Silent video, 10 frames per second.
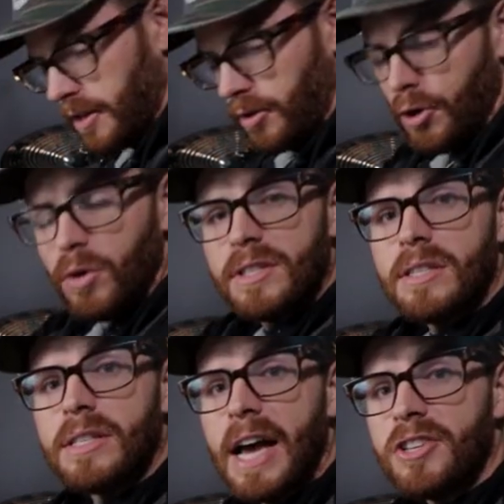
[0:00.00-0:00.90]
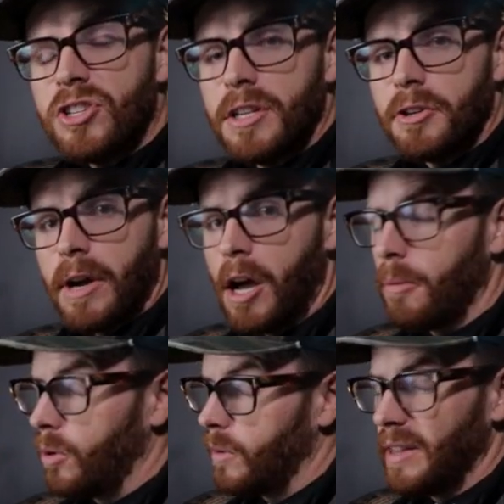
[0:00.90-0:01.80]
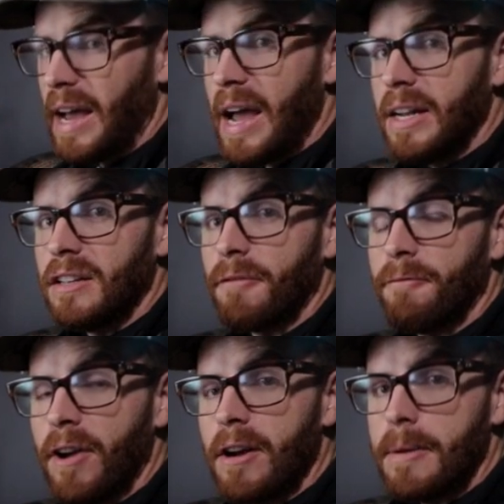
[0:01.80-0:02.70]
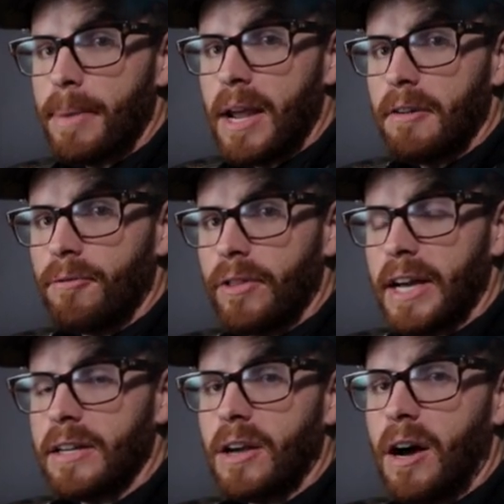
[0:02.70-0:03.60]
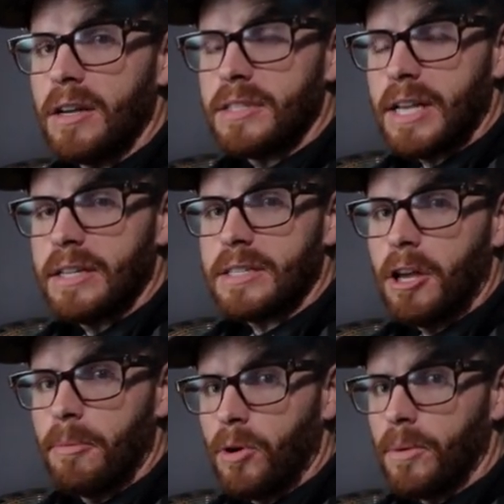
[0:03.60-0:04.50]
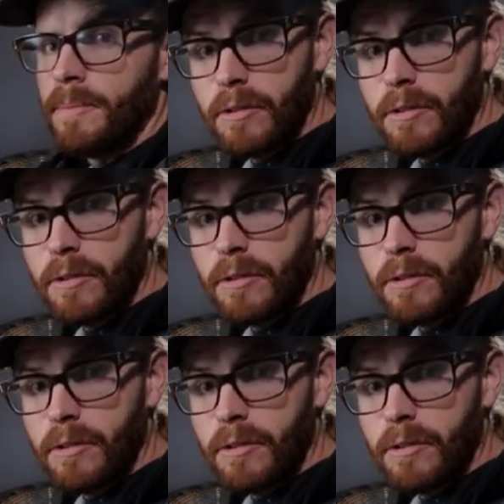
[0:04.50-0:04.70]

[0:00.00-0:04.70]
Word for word: you'll notice the tension in your elbow and that is very painful. That can cause tennis elbow.